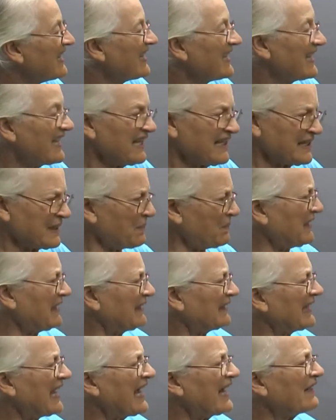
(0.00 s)
It can be
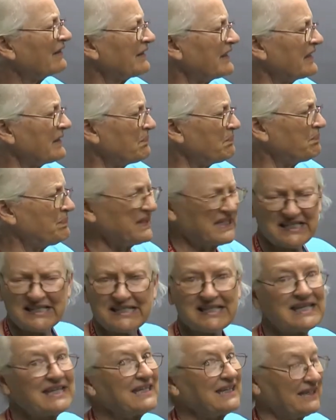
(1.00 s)
loud and
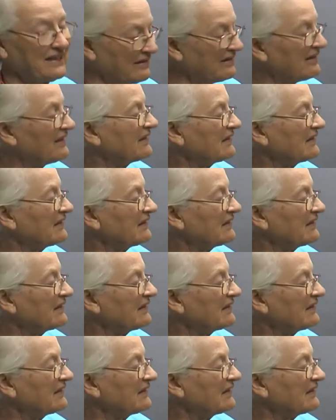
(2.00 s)
busy in the